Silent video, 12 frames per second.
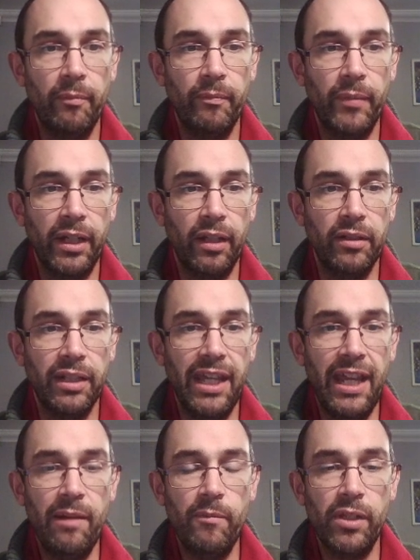by going to
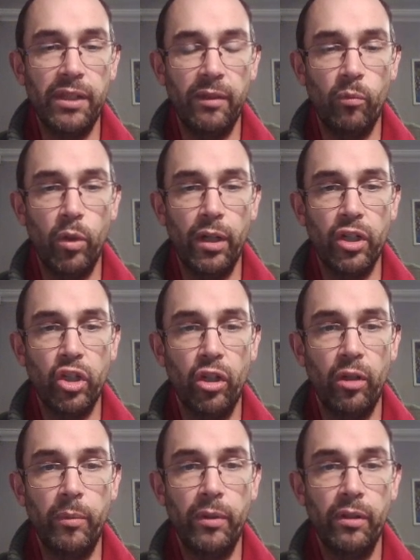games and then
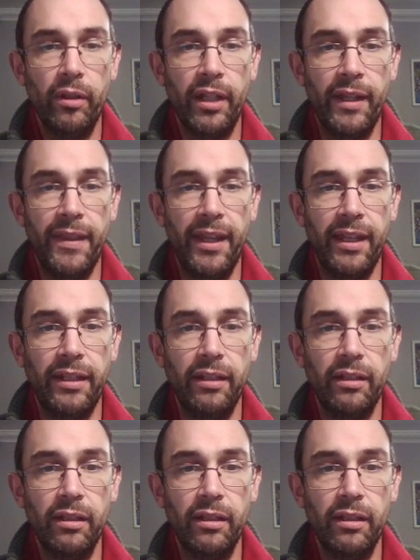workshop and then